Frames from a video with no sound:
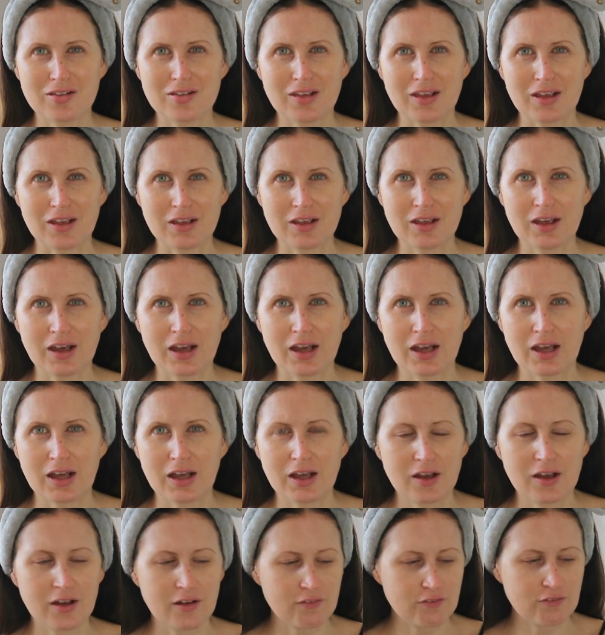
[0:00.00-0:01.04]

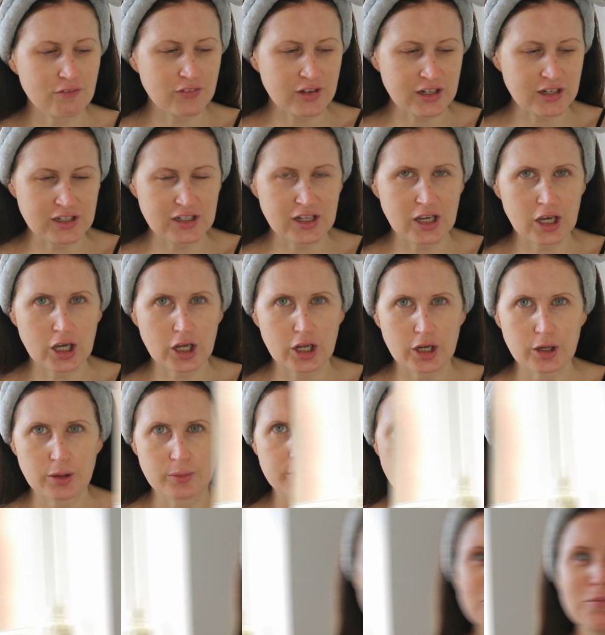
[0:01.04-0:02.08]
skincare video.
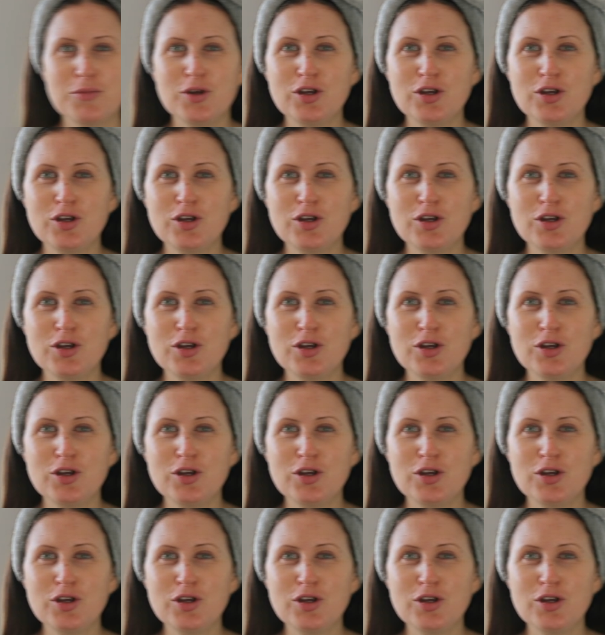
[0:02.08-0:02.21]
Right,